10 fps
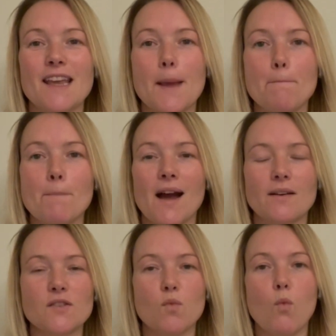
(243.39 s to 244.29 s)

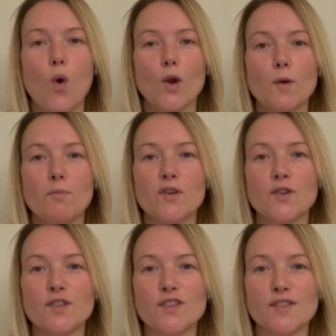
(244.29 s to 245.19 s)
impact one
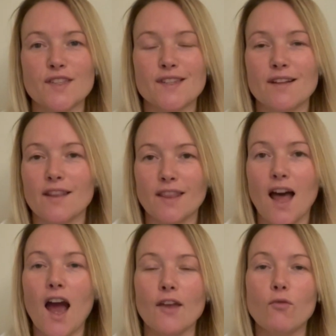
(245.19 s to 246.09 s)
person's
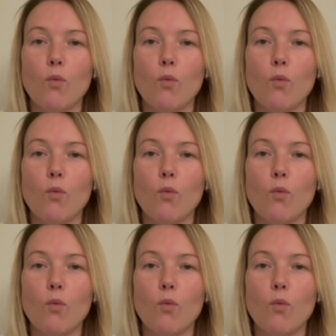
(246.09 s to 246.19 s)
life.